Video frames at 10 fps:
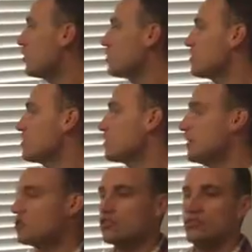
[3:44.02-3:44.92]
of cost
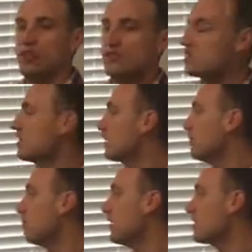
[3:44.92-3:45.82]
estimation, obviously the
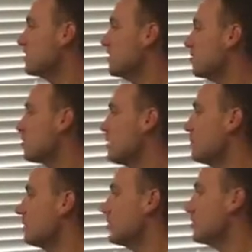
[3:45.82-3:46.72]
complexity in
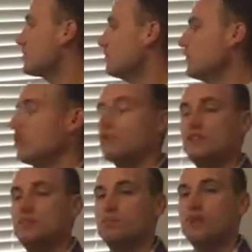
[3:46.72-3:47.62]
determining the cost involved
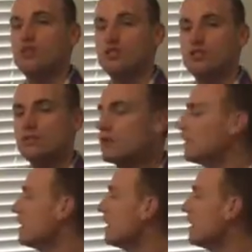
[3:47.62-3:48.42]
in the production.